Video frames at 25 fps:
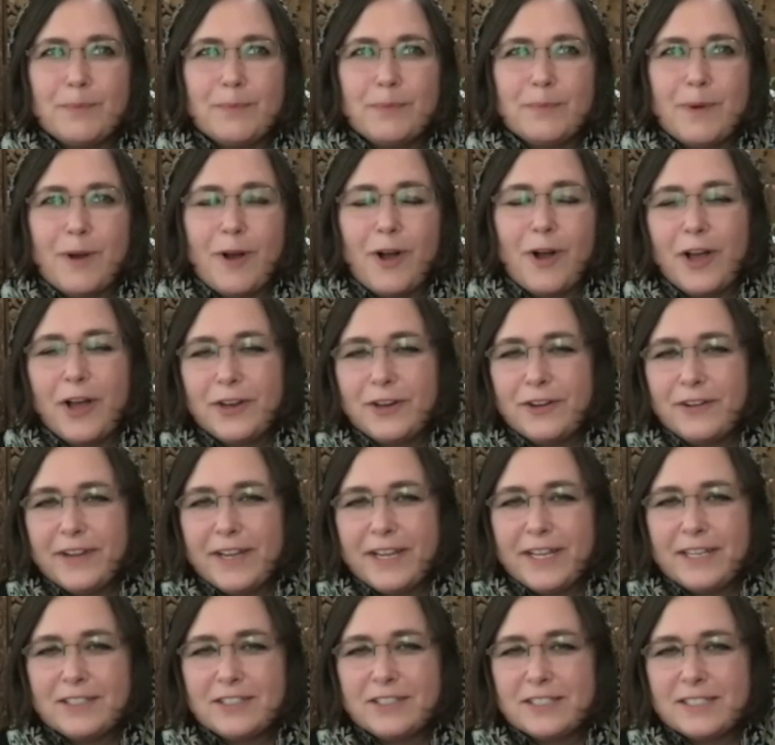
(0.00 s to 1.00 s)

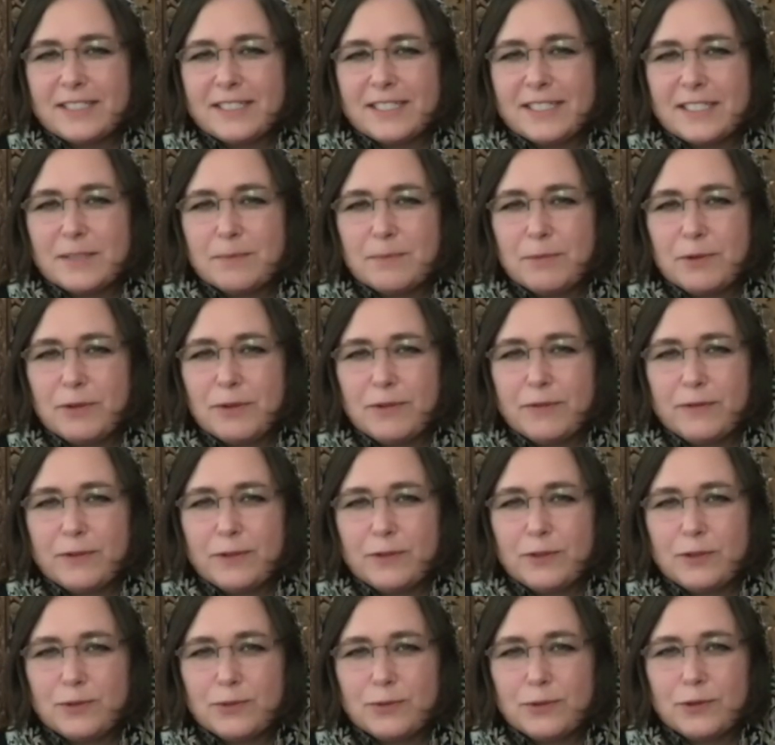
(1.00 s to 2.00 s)
honoring just this beautiful
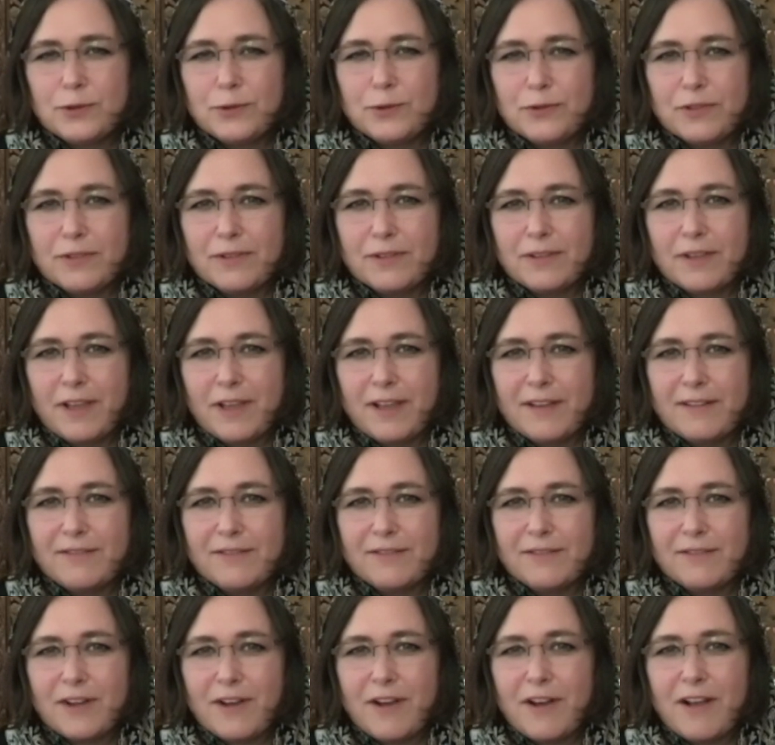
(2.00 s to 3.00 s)
truth of
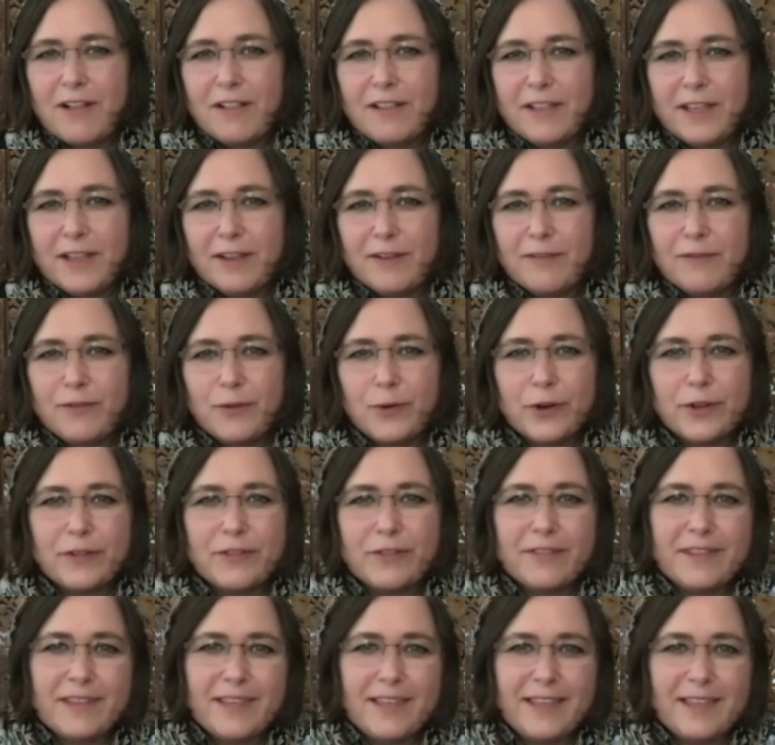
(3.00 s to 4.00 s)
calling forth
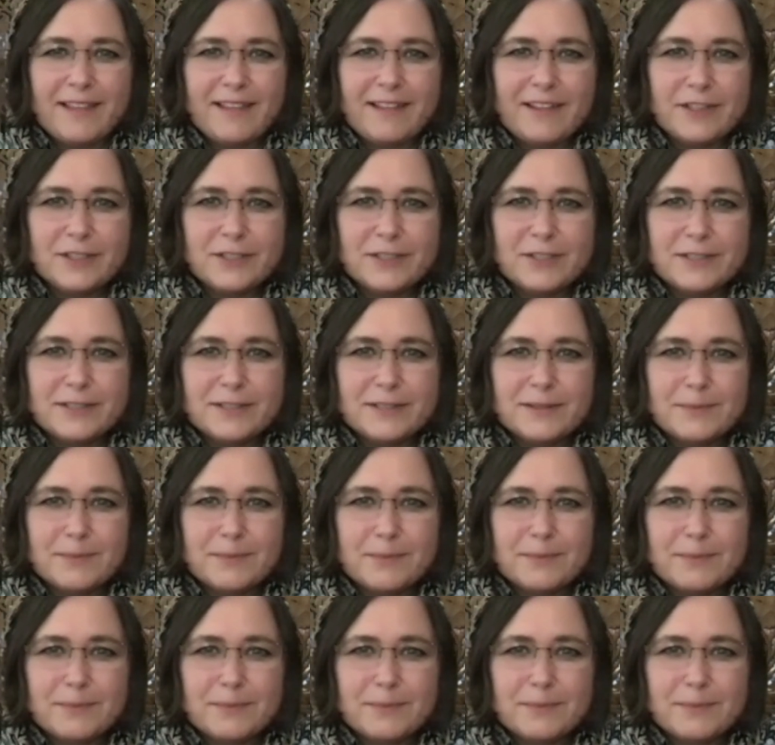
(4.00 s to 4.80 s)
the healers,